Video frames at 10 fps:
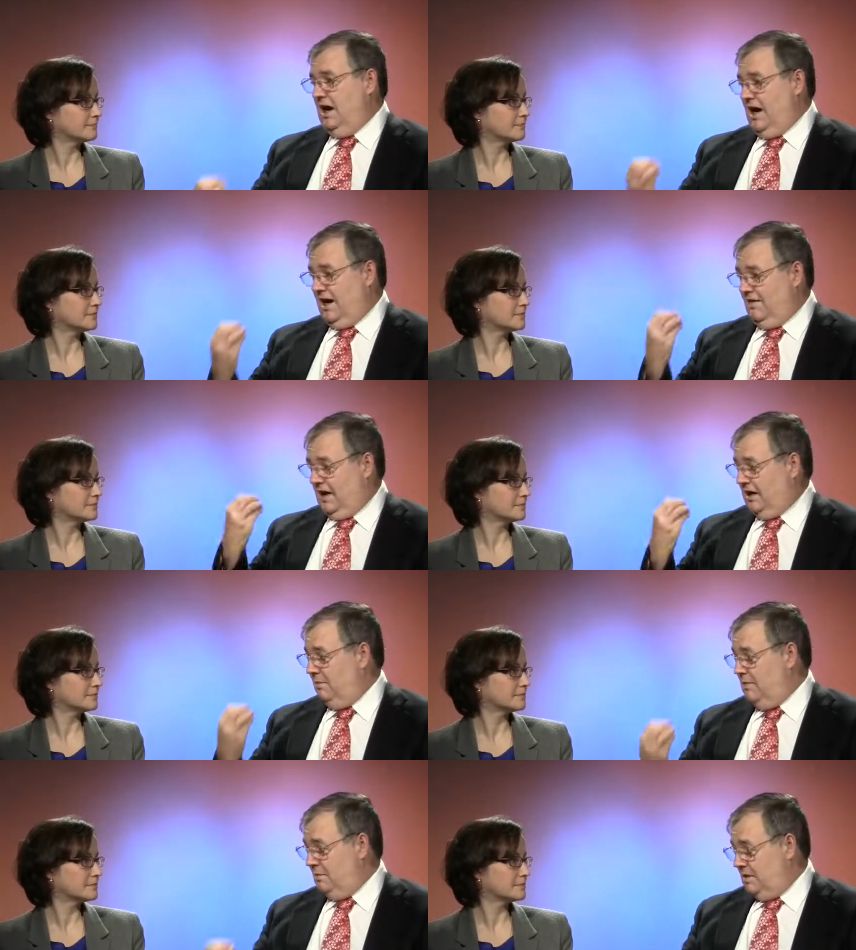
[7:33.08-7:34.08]
Speaker 1: and that
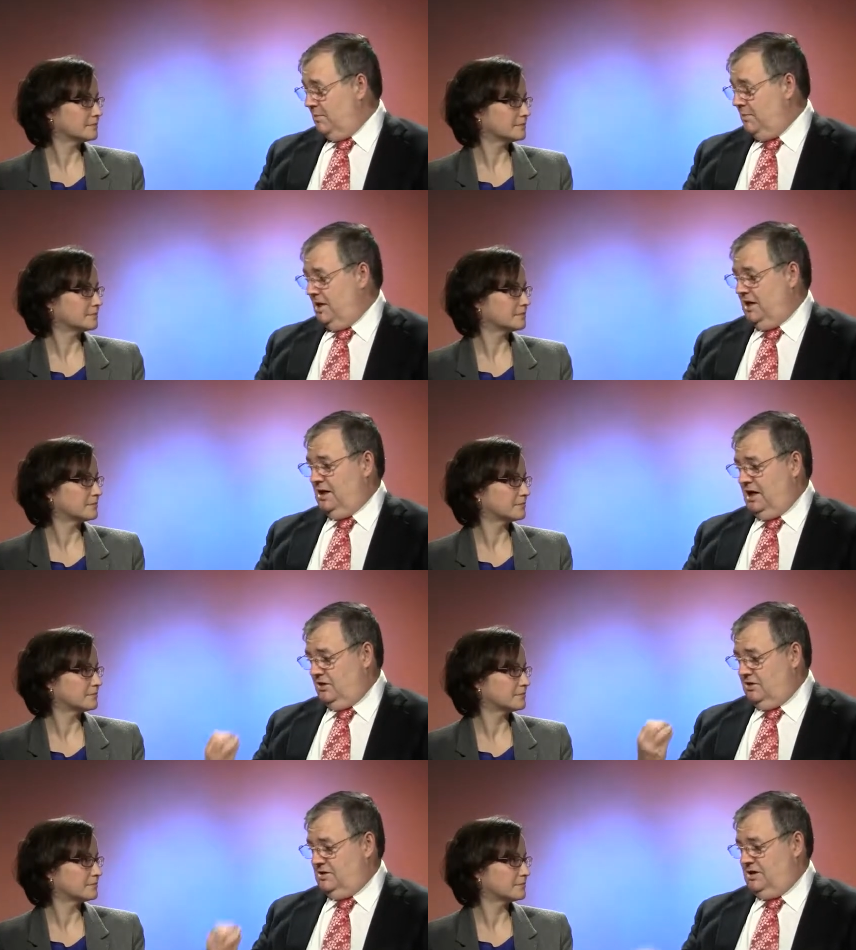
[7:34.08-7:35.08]
can be manipulated, and
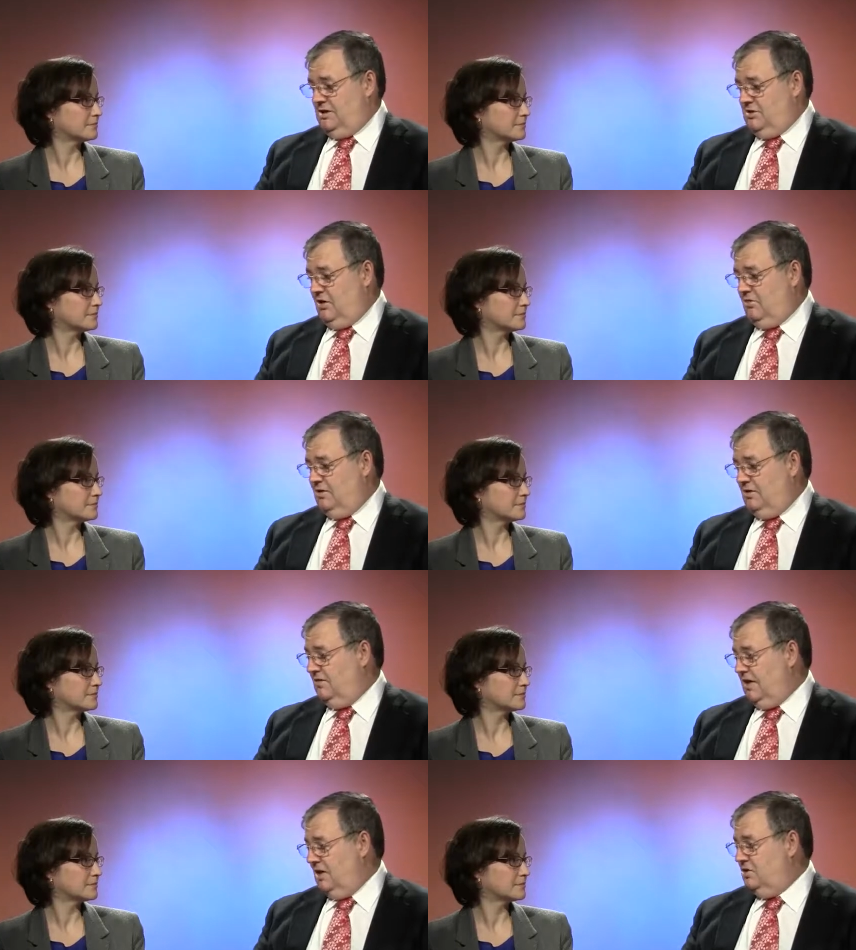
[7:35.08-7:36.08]
you see the sovereignty of
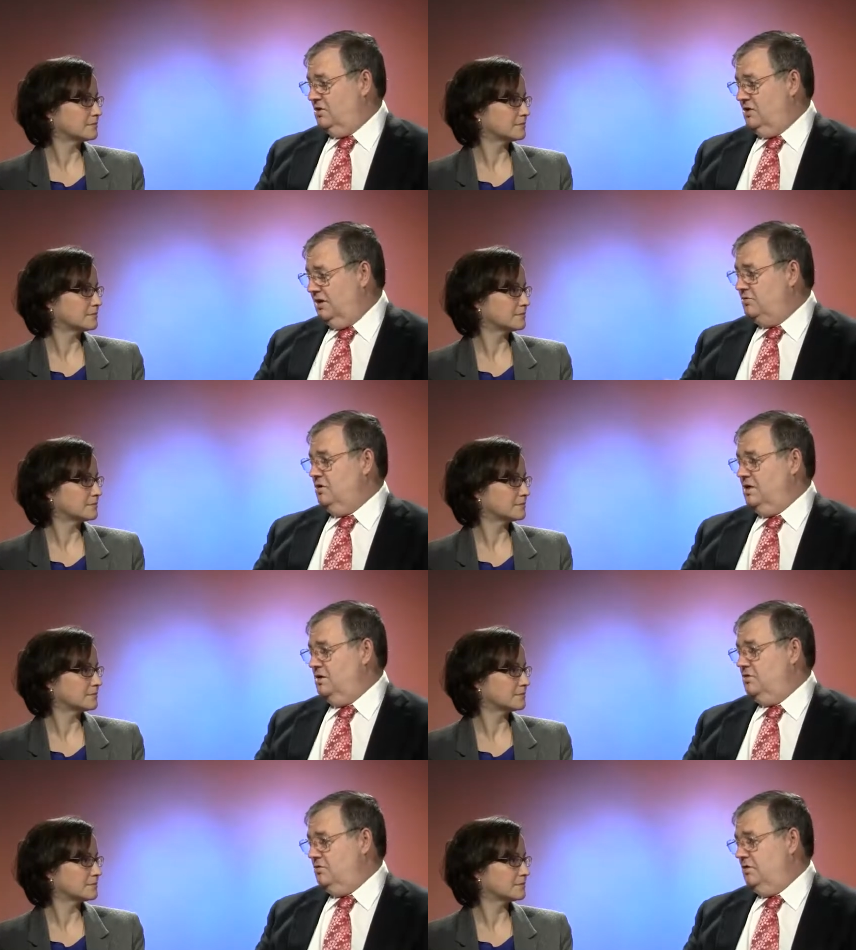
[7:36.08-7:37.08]
nations literally
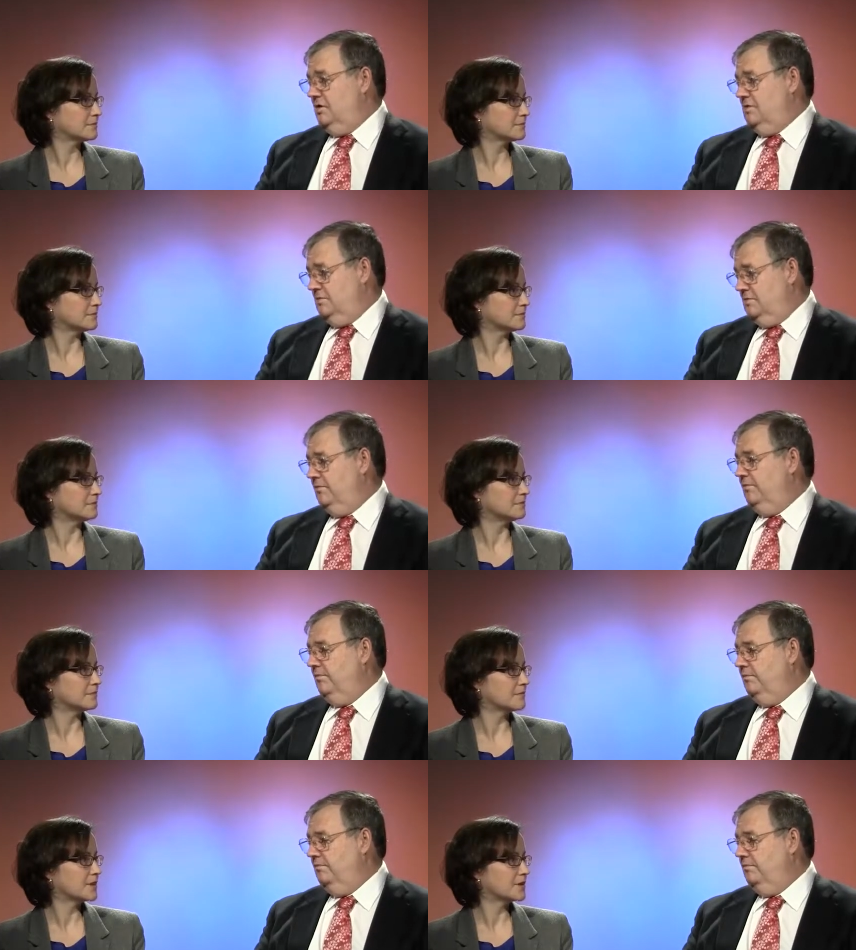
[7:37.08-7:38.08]
destroyed.
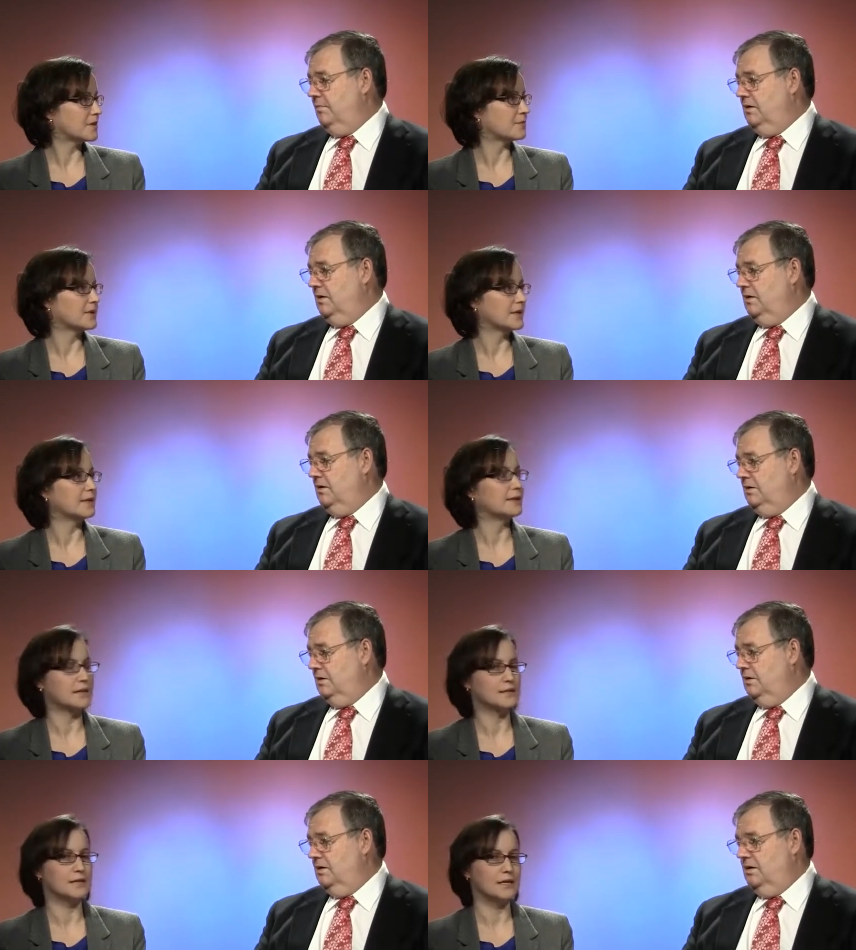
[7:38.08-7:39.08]
Speaker 2: So really,
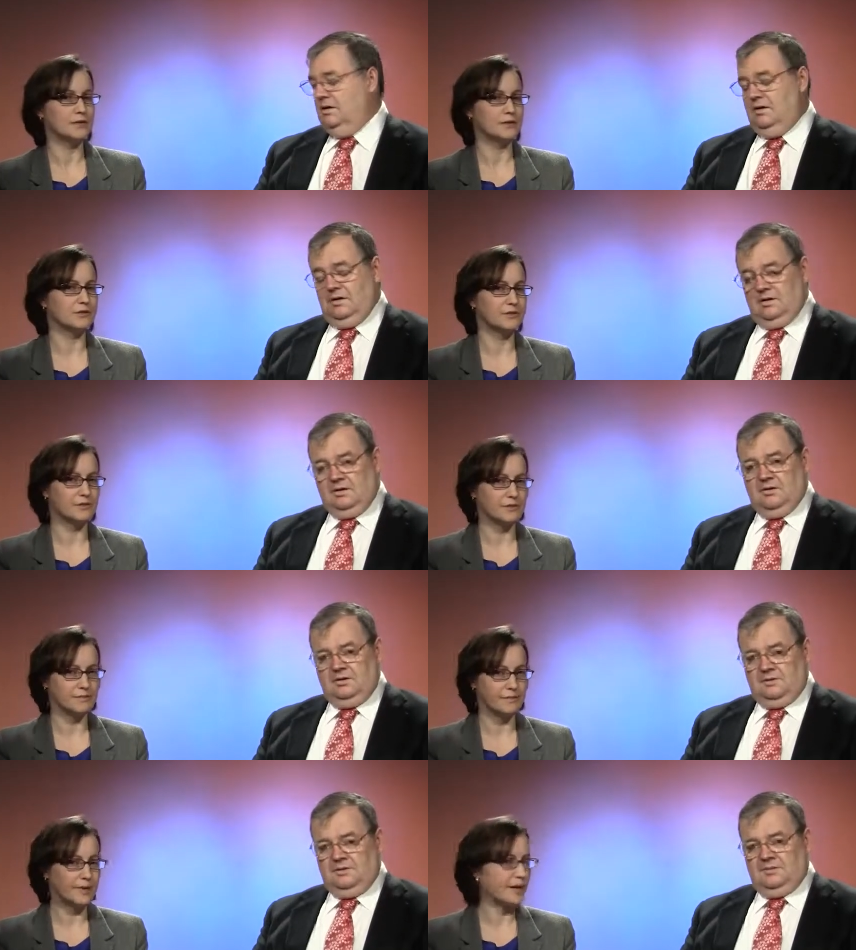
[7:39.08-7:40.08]
Glass-Steagall is just the
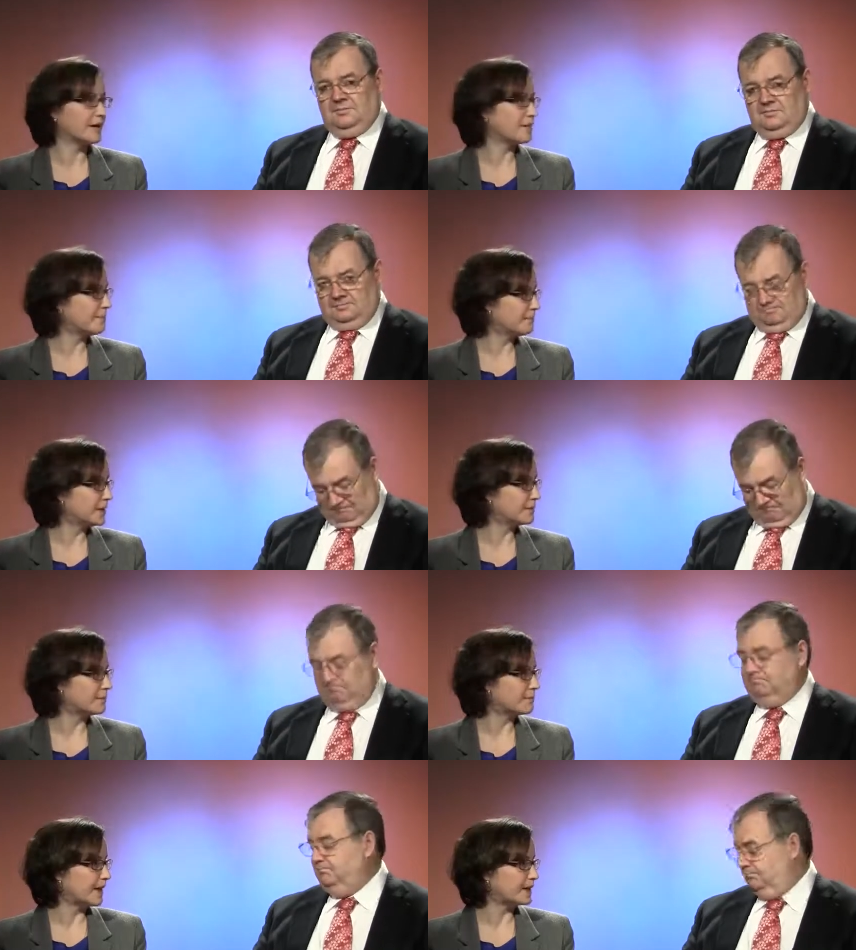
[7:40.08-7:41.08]
bare
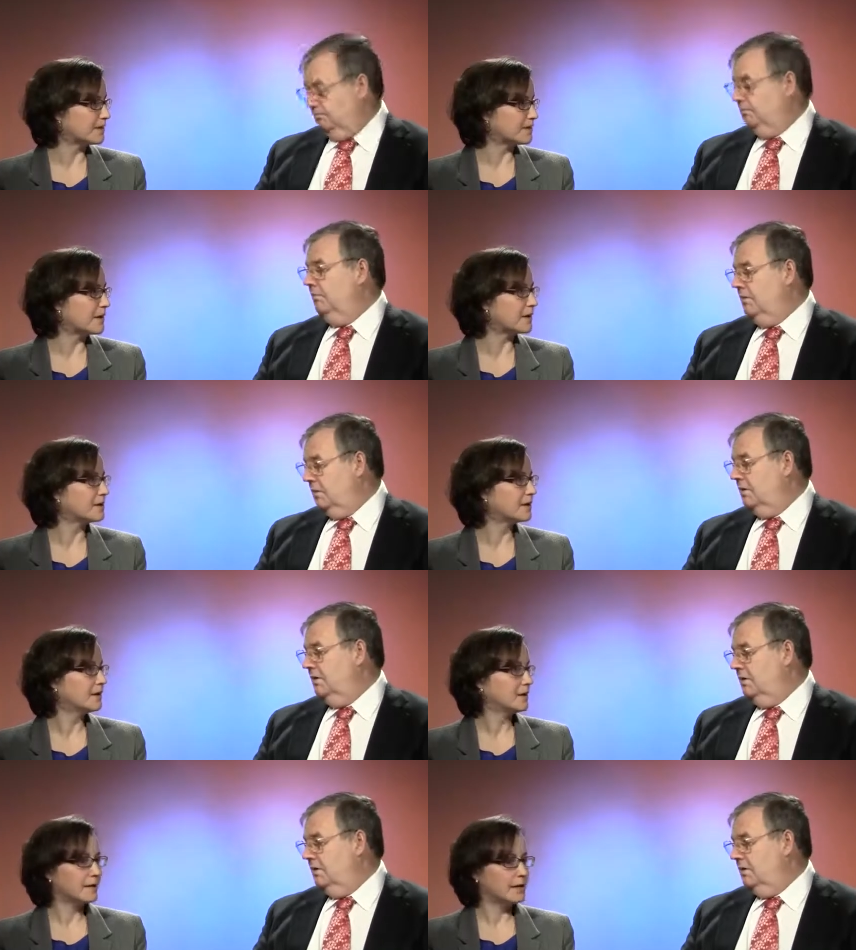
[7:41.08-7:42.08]
minimum baseline,
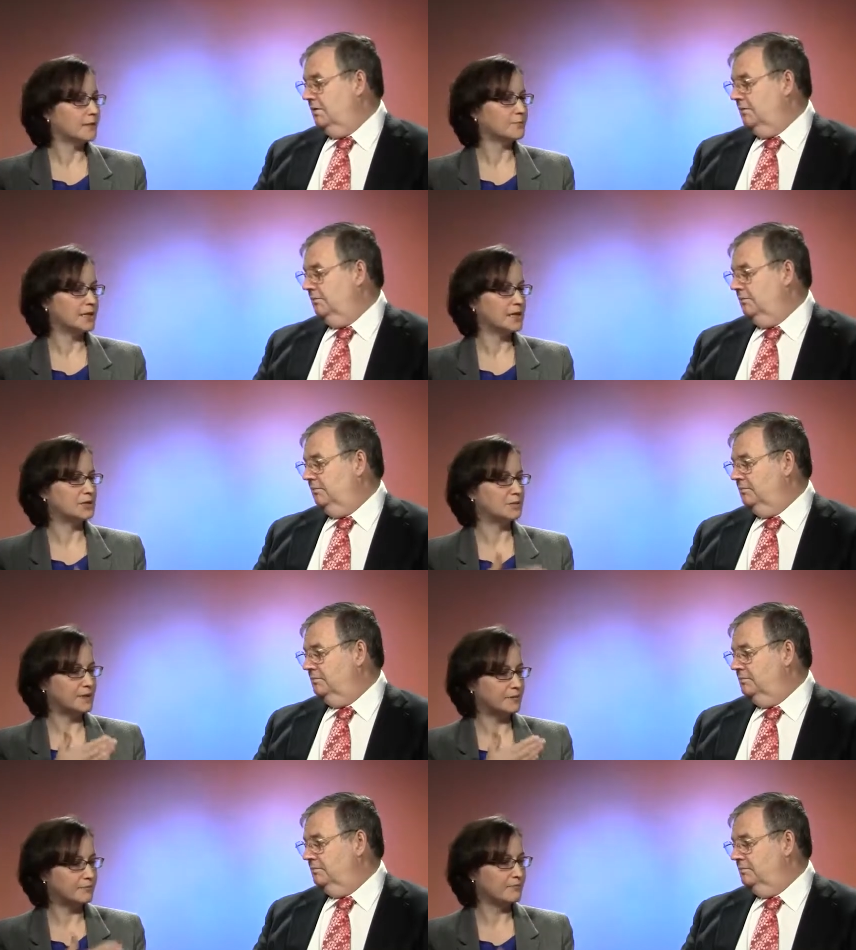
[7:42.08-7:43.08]
and we need to
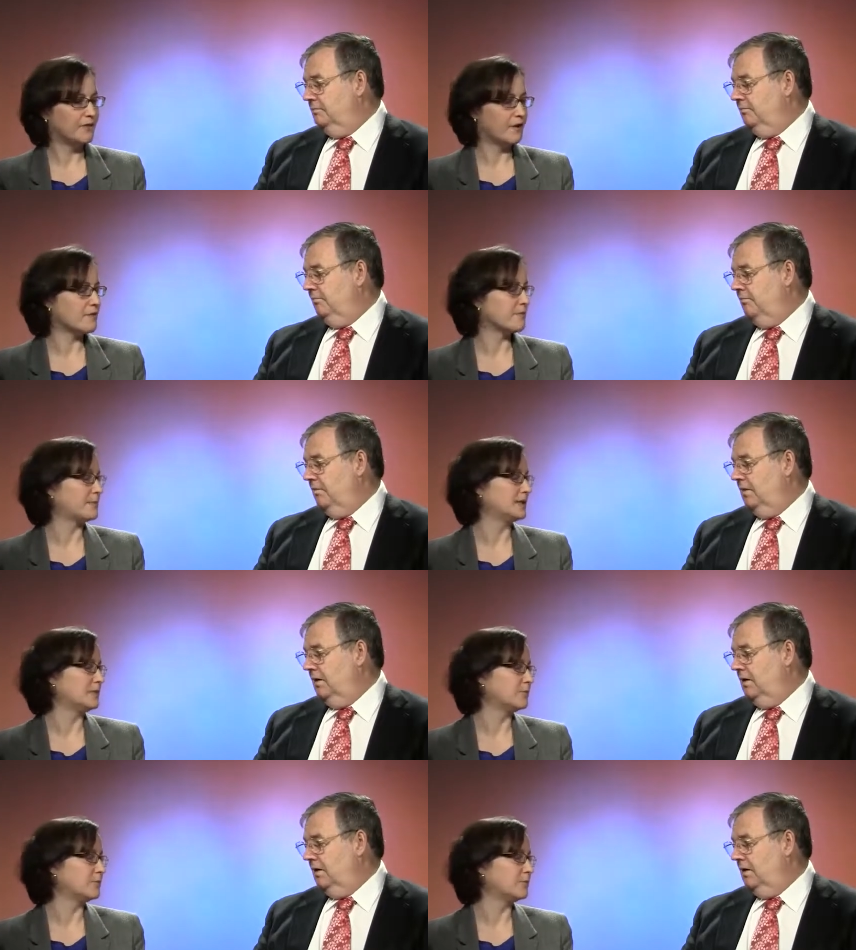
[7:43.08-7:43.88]
be very rapidly